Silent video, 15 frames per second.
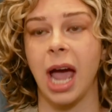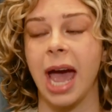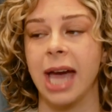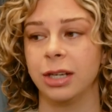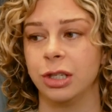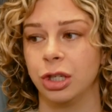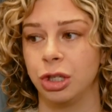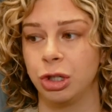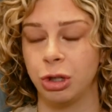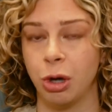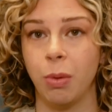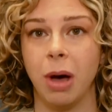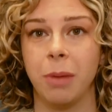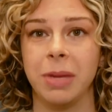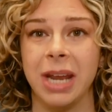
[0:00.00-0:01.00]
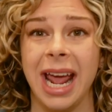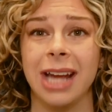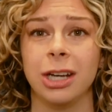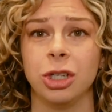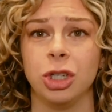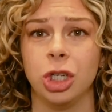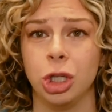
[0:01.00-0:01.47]
I had to show up, and I
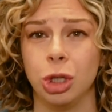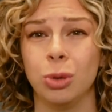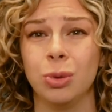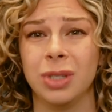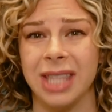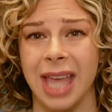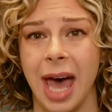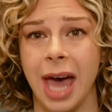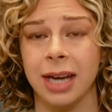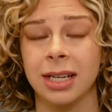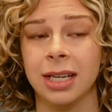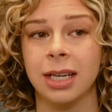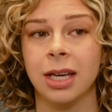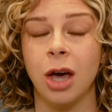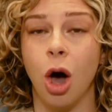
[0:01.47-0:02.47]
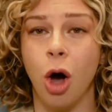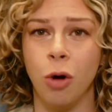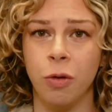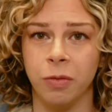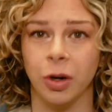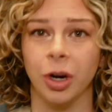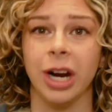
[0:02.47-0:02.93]
had to choose that
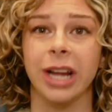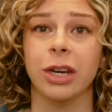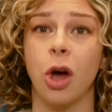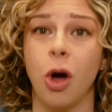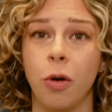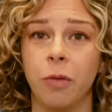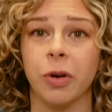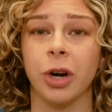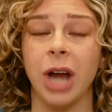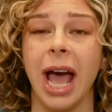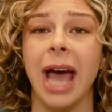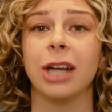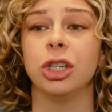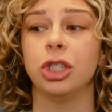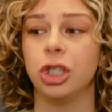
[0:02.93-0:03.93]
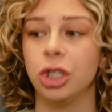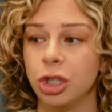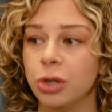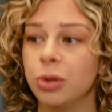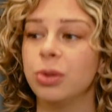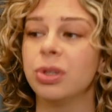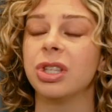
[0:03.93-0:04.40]
over and over. I had to
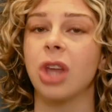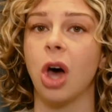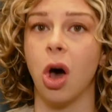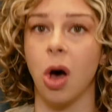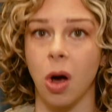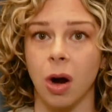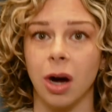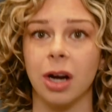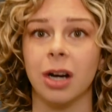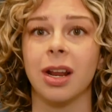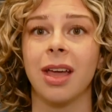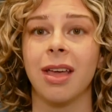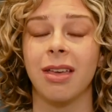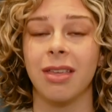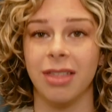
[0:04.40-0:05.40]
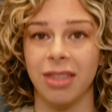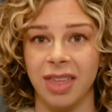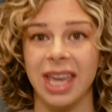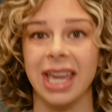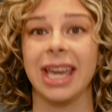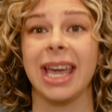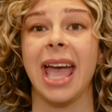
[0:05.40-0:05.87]
choose the hard
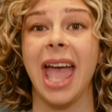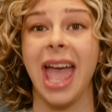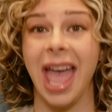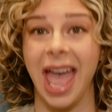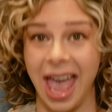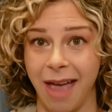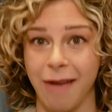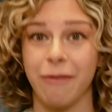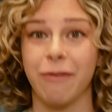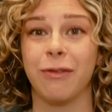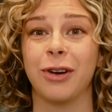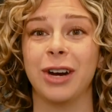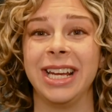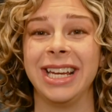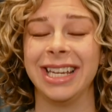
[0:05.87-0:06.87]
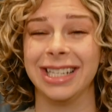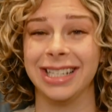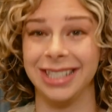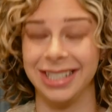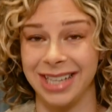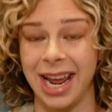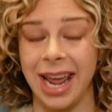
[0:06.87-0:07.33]
thing every
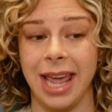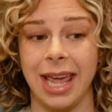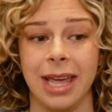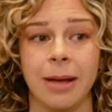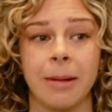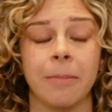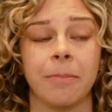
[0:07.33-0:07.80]
day.